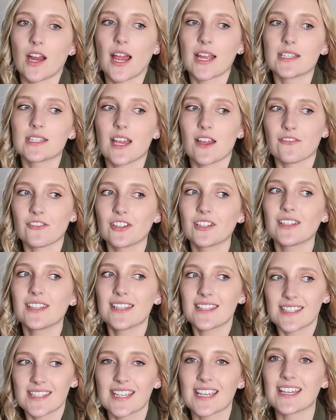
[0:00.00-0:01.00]
I
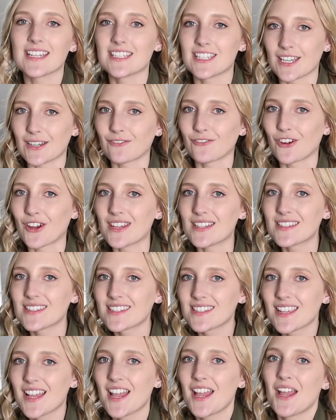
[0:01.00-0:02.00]
definitely see a
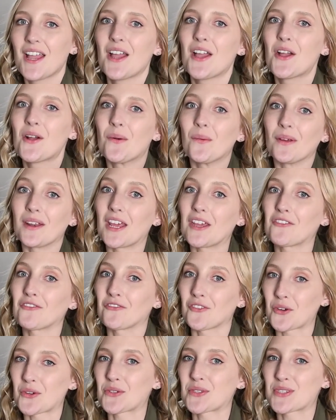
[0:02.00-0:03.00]
difference when I
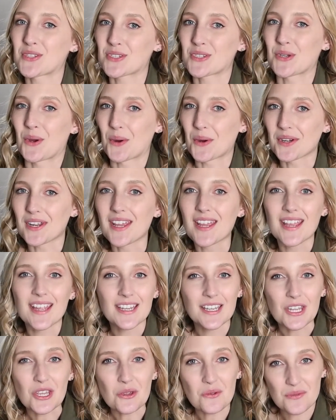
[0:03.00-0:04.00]
first
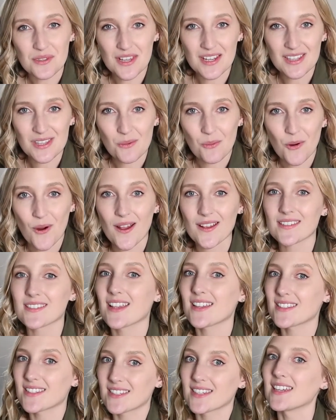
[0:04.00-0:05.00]
started using the
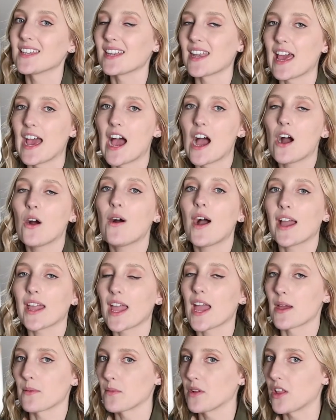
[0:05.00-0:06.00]
process to now. I
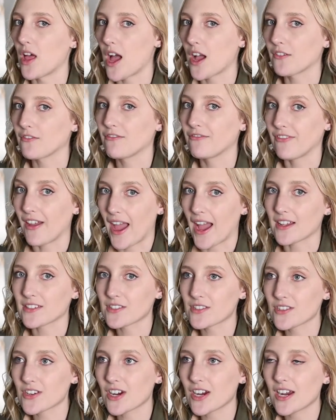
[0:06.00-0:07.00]
am a lot
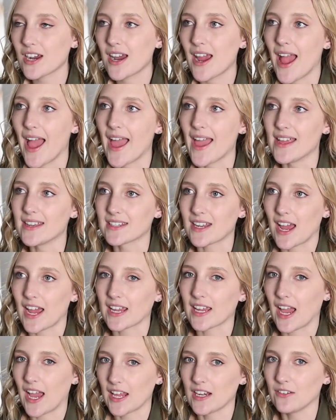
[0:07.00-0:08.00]
faster, and I
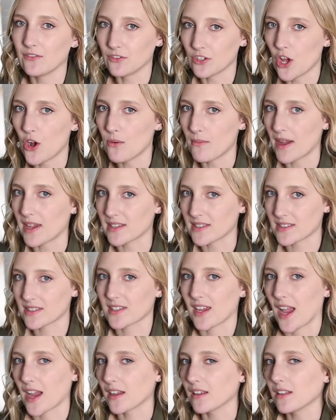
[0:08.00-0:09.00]
kind of know my
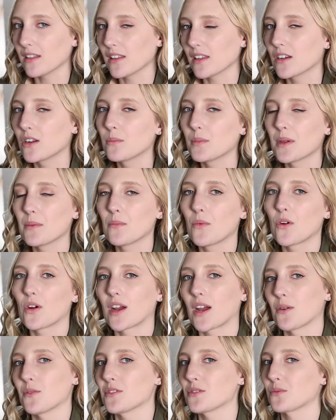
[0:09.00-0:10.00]
style a little bit
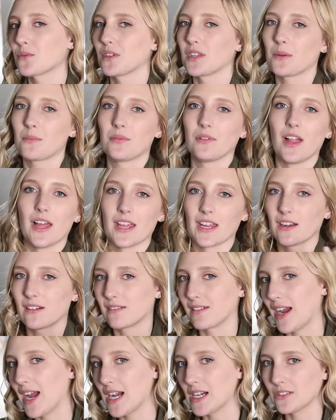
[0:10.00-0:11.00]
more. I was really playing
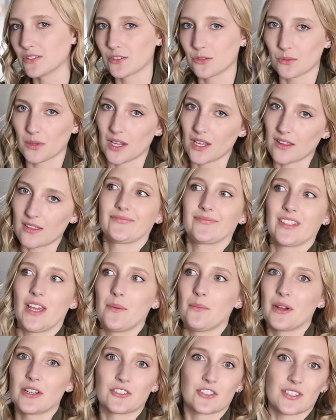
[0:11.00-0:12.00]
around with
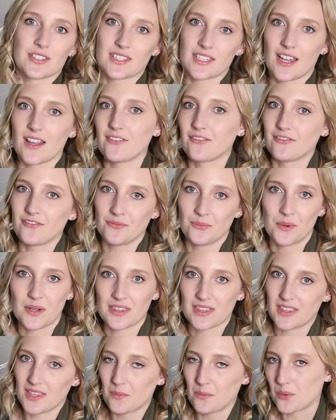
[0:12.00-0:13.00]
a bunch of stuff
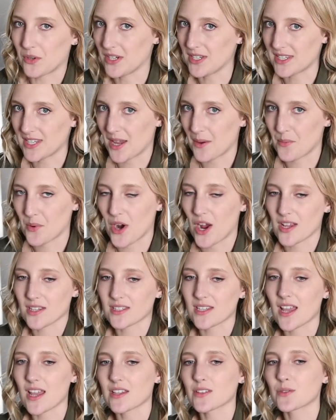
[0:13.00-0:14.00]
with the preset
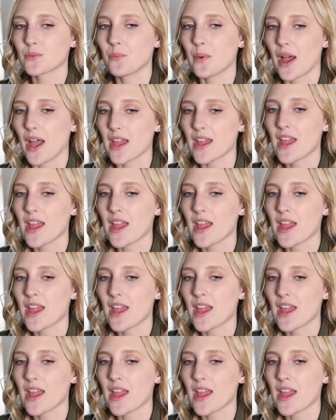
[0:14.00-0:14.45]
process, but